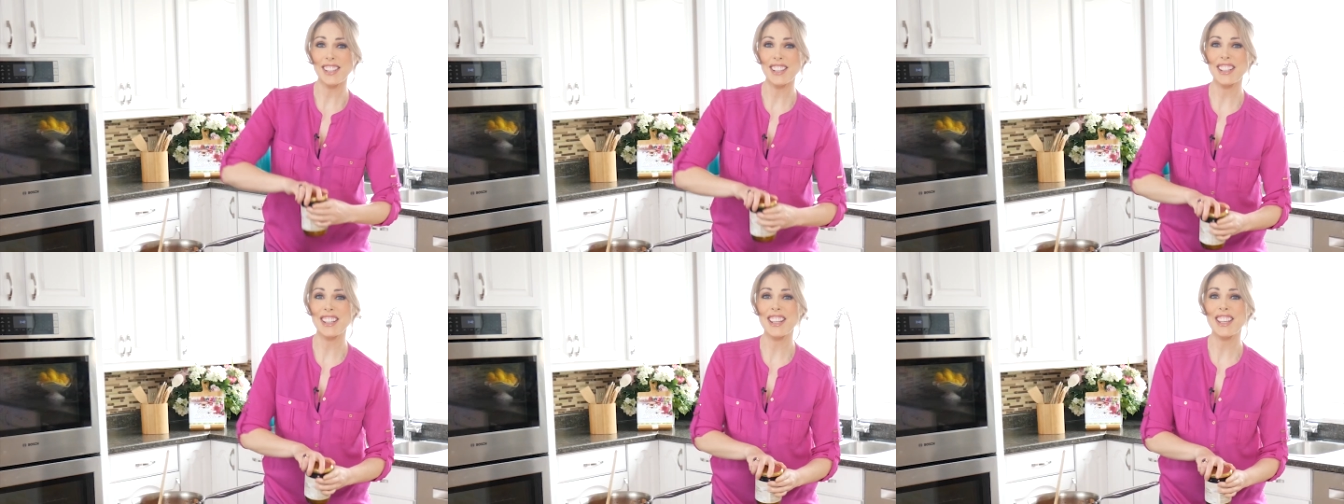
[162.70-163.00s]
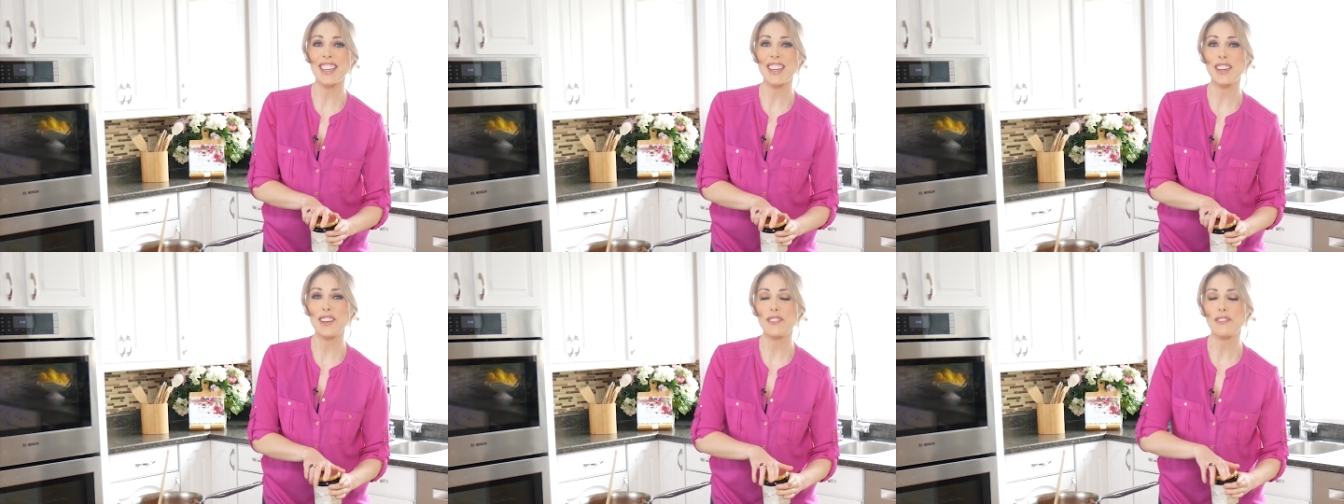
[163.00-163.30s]
going to
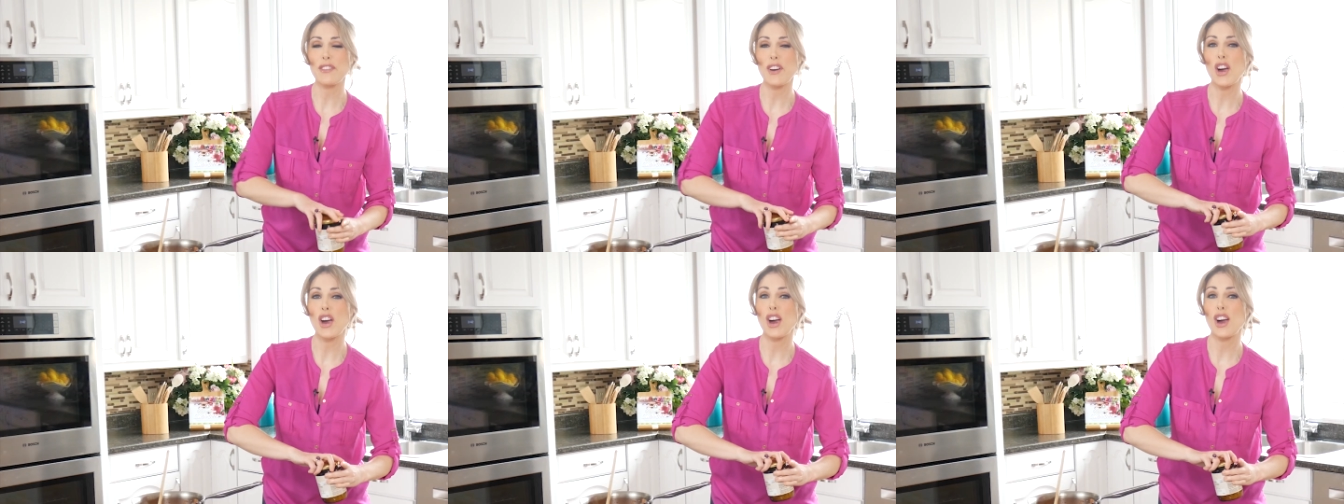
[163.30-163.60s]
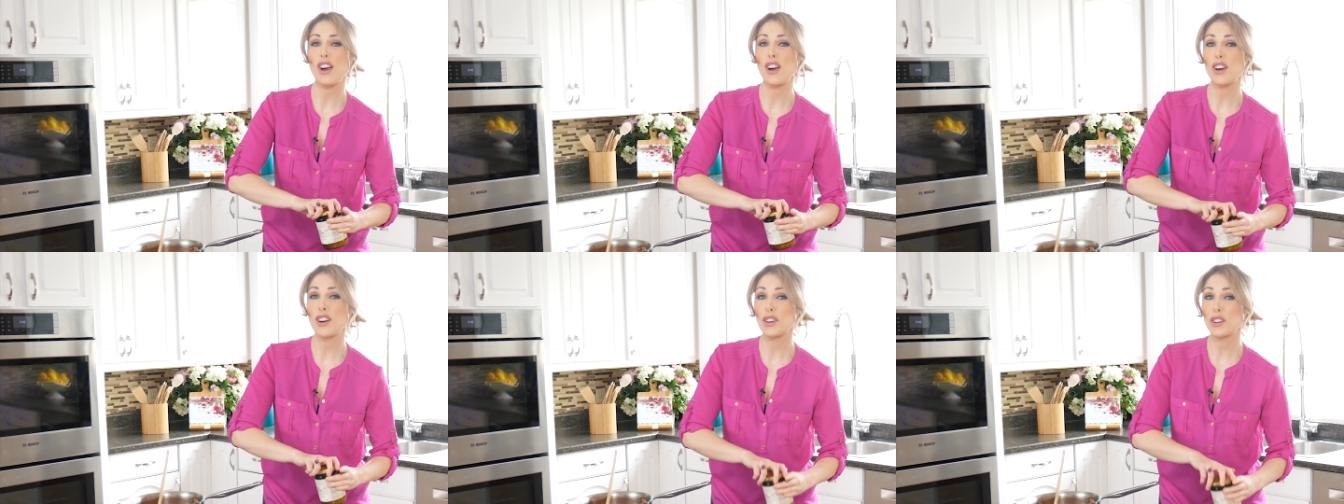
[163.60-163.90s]
give
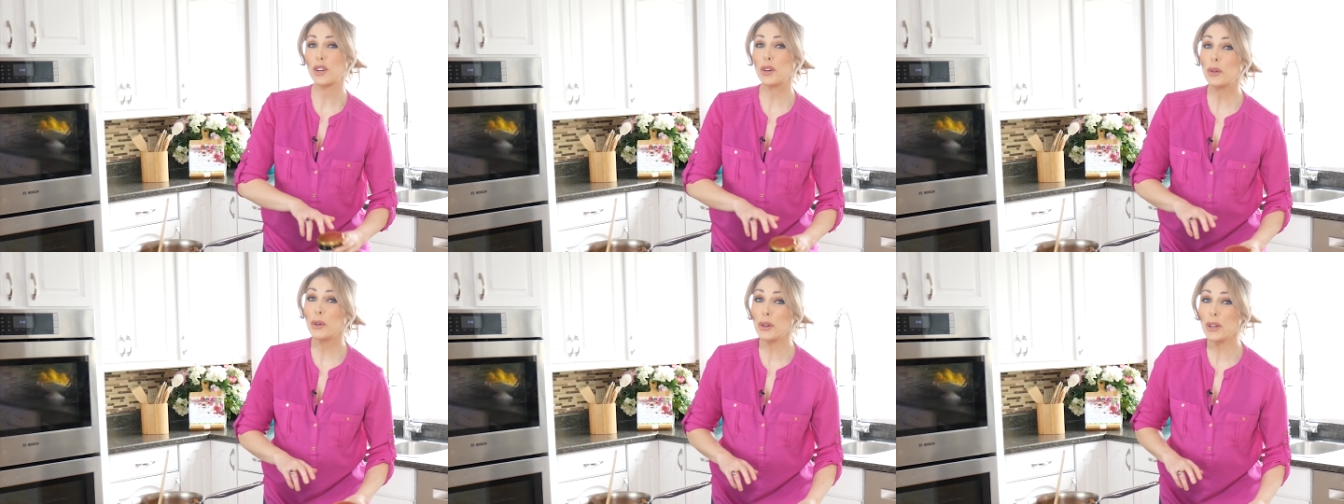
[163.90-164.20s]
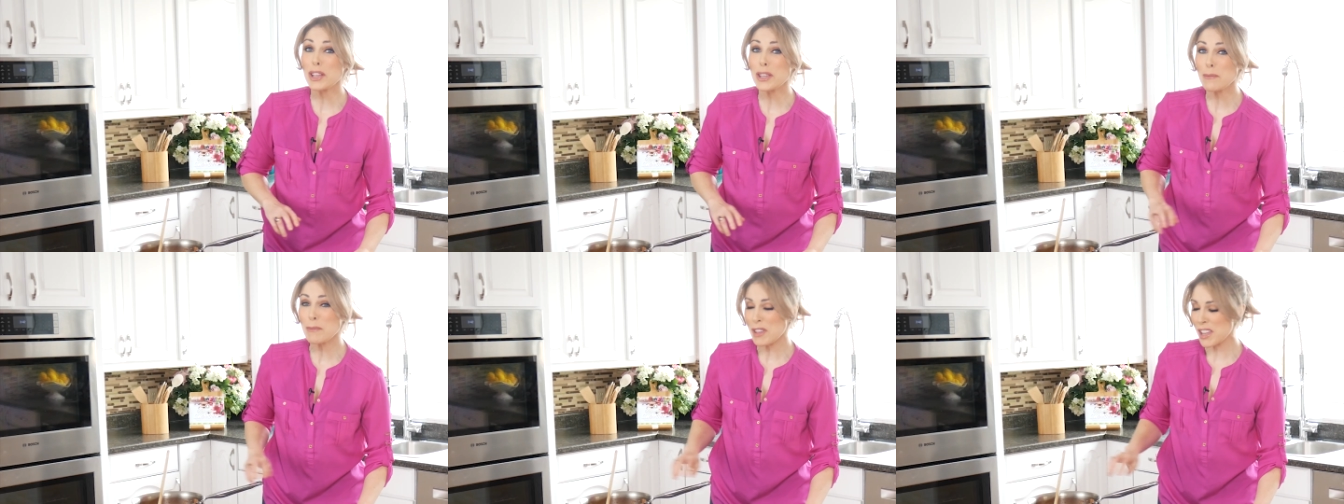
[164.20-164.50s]
our
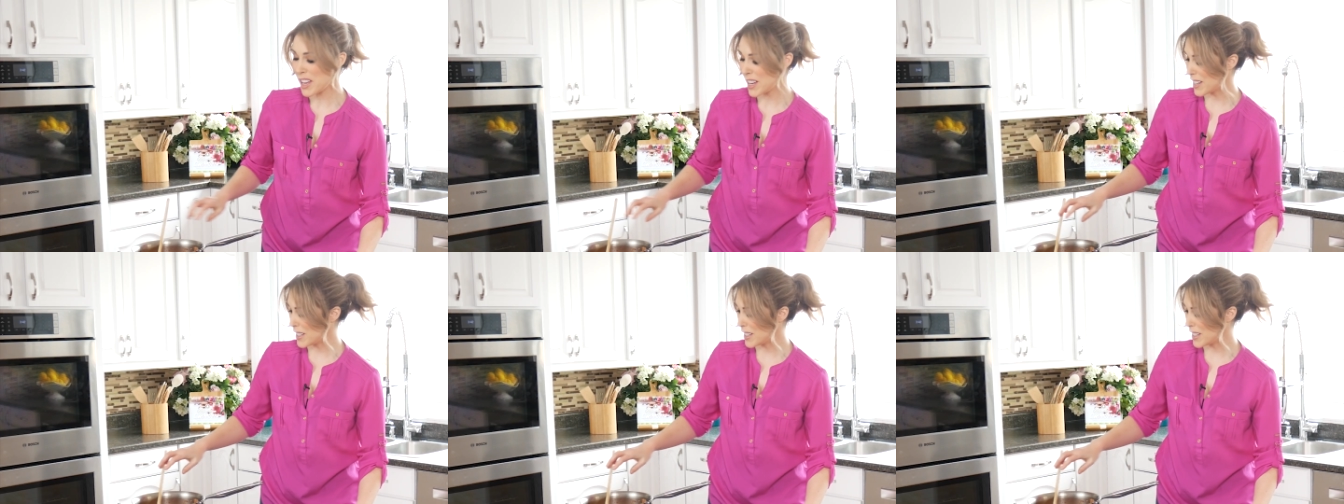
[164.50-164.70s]
creamy